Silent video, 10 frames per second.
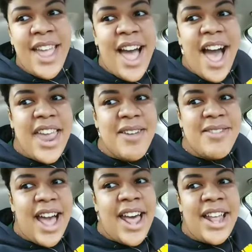I am
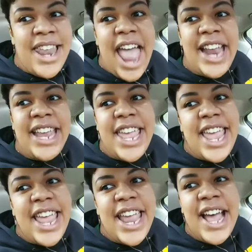not a Latin
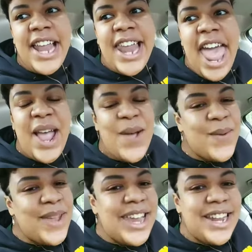king, a Latin
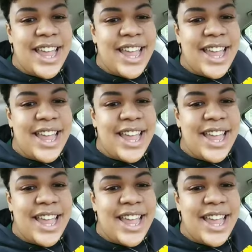queen.